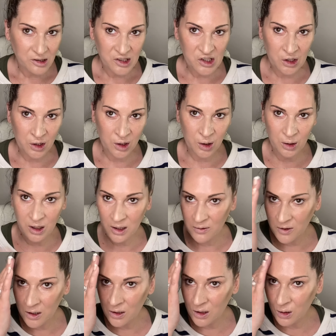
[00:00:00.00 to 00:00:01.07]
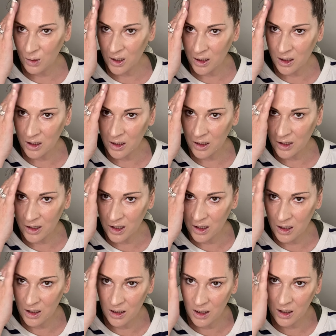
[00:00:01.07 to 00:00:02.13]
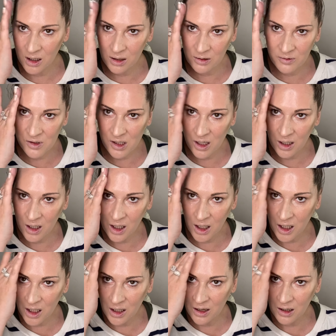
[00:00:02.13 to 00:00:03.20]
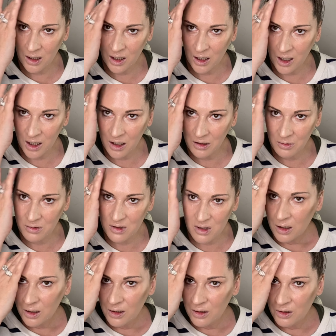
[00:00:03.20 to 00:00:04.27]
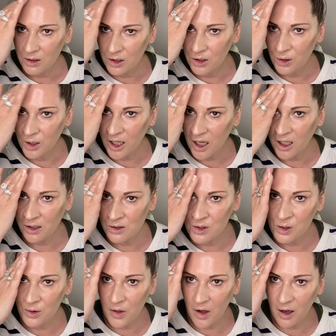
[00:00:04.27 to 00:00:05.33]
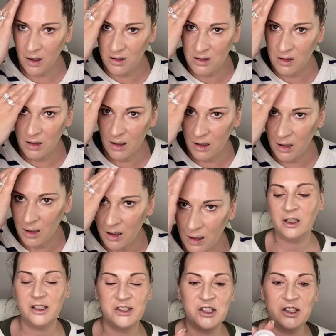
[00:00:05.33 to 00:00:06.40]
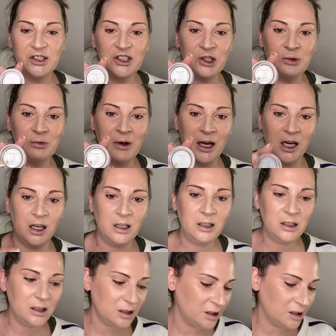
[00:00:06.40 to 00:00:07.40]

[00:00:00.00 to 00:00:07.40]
So if you are thinking of checking anything out, you can do that. This is Serena.